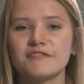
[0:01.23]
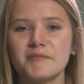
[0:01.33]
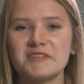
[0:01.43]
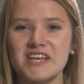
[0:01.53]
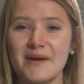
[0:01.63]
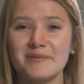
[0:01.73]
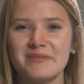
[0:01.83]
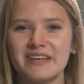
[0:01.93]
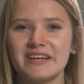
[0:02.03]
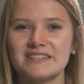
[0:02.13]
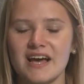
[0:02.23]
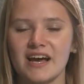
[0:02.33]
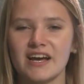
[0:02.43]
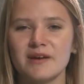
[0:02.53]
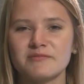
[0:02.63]
From the
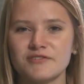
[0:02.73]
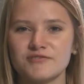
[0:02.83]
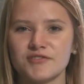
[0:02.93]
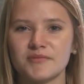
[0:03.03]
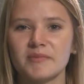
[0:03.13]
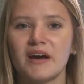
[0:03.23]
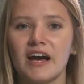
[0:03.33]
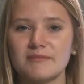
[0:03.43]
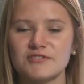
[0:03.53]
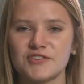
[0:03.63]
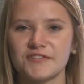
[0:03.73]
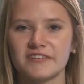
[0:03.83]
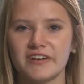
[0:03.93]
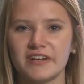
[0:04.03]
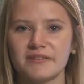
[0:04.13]
TommyMedia.com newsroom, I'm Solve
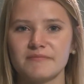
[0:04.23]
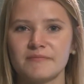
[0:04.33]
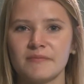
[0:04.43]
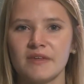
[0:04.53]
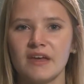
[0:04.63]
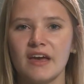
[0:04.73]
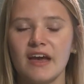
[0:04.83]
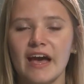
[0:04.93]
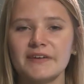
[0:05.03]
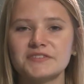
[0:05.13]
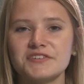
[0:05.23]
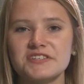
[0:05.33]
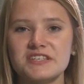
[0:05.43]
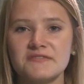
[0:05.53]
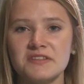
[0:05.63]
Renan. After
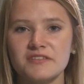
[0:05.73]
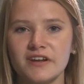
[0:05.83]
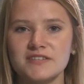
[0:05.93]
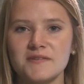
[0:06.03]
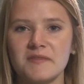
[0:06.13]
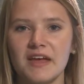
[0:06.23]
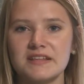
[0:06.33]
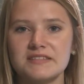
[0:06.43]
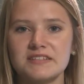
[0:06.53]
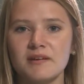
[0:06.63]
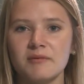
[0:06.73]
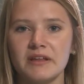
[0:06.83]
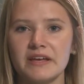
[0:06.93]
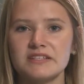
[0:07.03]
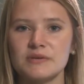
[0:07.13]
receiving threats from the
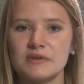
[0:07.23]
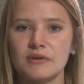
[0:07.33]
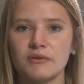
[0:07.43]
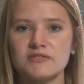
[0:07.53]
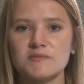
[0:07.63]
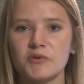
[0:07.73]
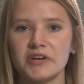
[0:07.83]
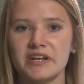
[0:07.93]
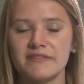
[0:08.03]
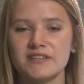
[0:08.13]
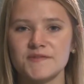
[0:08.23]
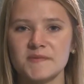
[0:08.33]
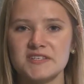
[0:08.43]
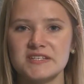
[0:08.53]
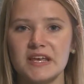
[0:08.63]
NCAA to withhold sporting events from
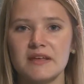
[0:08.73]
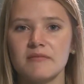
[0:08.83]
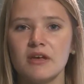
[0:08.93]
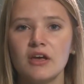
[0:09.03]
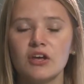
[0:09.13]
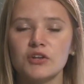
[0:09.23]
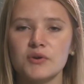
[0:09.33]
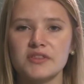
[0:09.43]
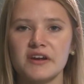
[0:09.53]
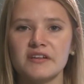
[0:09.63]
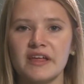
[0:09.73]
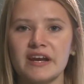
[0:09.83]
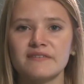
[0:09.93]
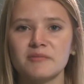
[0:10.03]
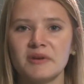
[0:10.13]
the state, North
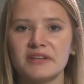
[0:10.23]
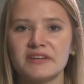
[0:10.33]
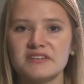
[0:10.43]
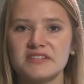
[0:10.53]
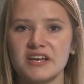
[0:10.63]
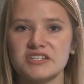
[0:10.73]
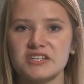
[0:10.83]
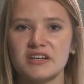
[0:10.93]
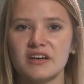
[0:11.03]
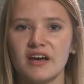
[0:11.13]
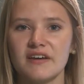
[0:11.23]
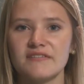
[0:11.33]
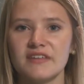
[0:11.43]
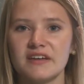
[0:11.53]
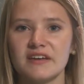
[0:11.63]
Carolina repealed their section
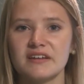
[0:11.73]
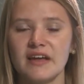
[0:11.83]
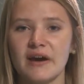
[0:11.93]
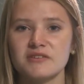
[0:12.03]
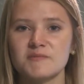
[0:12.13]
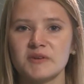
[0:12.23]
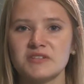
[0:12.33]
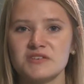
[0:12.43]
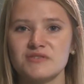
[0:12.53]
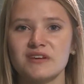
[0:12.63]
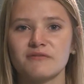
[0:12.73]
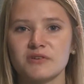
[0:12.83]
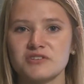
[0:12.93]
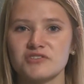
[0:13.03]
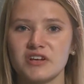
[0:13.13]
of the House Bill 2 that
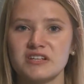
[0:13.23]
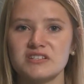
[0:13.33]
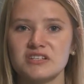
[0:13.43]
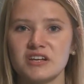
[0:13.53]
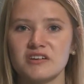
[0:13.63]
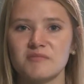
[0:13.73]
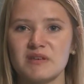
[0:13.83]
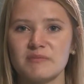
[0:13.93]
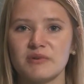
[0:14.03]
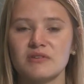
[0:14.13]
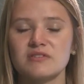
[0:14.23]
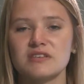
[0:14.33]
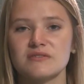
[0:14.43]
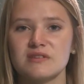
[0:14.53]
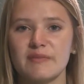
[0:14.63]
forced transgender people to
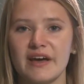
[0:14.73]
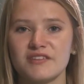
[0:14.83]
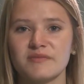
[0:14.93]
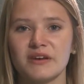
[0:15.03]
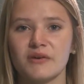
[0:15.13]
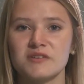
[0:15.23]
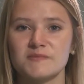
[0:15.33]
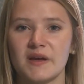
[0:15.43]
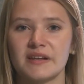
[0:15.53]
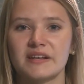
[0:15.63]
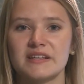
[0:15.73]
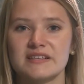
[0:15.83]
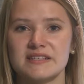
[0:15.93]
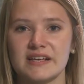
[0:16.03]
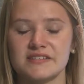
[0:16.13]
use the bathroom that corresponded to the
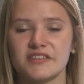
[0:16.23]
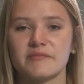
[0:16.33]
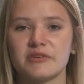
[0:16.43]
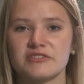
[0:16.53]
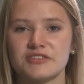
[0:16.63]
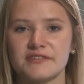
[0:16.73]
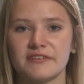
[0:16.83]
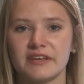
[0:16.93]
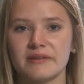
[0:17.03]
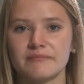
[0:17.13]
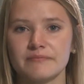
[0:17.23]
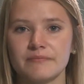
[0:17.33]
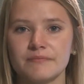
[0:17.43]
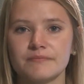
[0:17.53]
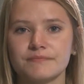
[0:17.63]
sex on their birth certificate.
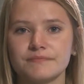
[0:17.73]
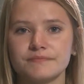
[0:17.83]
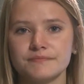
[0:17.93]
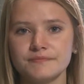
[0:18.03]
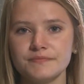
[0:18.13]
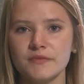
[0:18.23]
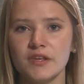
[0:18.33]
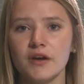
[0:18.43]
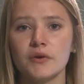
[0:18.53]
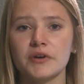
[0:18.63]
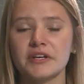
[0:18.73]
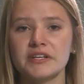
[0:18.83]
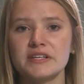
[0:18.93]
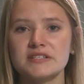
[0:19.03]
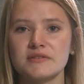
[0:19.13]
According to
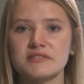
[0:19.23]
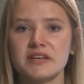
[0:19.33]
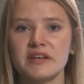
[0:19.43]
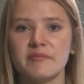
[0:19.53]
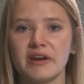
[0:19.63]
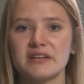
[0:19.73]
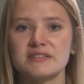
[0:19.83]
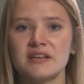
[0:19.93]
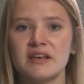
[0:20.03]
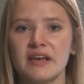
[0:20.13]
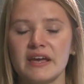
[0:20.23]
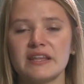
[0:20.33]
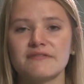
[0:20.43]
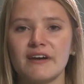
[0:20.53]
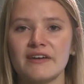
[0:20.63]
the Associated Press, in
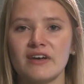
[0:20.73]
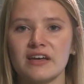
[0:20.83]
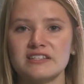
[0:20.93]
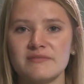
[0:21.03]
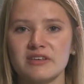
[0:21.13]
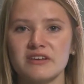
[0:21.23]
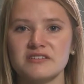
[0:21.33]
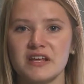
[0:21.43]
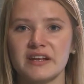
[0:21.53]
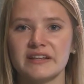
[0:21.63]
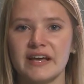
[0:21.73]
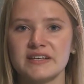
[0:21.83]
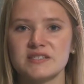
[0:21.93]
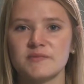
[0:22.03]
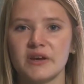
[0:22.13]
the 5 academic years ending
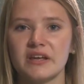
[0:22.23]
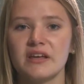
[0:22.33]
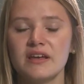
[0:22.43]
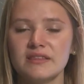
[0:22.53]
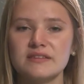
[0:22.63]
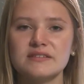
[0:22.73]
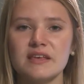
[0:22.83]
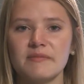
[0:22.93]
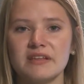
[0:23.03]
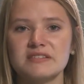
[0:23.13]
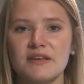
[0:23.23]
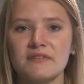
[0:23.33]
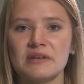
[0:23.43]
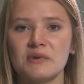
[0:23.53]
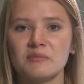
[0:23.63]
last spring, the state made
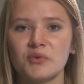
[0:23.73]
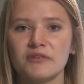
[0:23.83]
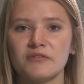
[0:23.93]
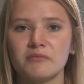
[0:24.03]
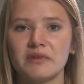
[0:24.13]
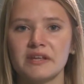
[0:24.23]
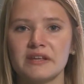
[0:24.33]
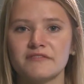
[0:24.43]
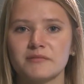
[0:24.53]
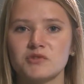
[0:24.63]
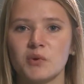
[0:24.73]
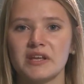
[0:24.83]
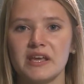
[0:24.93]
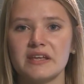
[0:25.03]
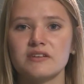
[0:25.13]
$71.4 million from
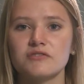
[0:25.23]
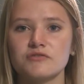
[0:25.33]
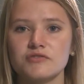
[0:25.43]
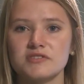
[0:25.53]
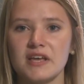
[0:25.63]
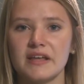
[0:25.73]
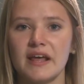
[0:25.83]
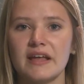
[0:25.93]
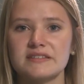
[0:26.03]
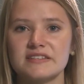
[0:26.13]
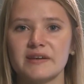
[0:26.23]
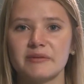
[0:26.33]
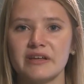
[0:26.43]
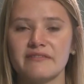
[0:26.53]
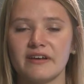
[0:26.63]
28 neutral site
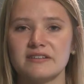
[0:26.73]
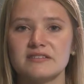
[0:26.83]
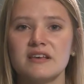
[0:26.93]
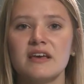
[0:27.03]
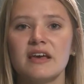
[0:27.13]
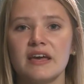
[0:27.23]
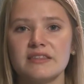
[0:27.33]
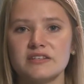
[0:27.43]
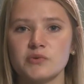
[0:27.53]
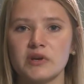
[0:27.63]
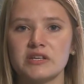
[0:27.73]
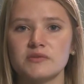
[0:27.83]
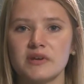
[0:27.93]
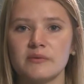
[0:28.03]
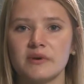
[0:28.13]
NCAA events in the
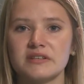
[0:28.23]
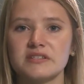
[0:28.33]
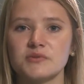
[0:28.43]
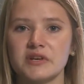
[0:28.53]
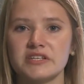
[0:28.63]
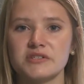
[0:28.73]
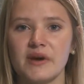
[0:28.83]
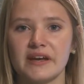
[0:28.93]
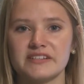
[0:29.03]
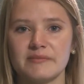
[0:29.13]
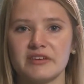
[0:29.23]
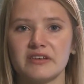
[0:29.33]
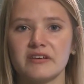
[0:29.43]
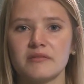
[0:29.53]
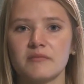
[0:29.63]
2021-22 academic
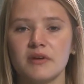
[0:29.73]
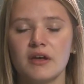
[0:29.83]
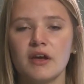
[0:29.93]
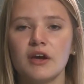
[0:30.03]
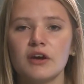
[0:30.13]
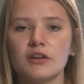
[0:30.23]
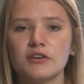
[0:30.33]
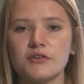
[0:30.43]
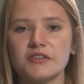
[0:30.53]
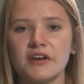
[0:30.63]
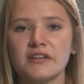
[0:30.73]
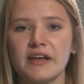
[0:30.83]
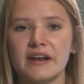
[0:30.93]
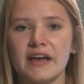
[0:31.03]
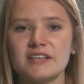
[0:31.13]
year. North
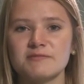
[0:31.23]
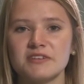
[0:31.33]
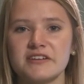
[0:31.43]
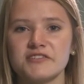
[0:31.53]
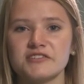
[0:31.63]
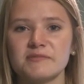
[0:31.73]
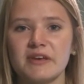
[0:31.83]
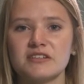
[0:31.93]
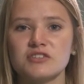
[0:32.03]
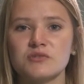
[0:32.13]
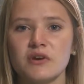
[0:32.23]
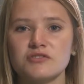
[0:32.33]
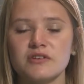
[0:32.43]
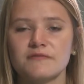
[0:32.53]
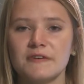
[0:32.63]
Carolina has potential to make
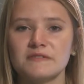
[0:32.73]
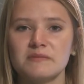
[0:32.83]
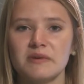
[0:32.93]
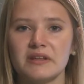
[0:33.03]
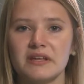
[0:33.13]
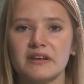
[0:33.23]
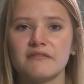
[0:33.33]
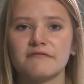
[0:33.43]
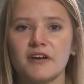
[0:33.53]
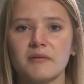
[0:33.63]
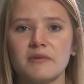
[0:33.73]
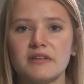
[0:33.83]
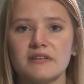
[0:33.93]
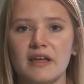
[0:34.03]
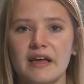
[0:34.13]
$250 million from
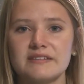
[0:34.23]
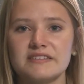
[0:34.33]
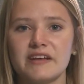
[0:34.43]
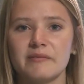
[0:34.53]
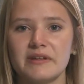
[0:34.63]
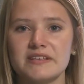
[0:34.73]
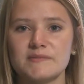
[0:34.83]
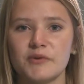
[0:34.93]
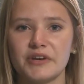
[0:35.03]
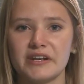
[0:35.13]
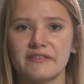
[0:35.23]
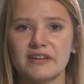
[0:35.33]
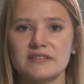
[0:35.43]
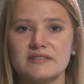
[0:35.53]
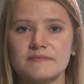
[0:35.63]
NCAA sporting
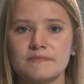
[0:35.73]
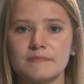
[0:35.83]
events.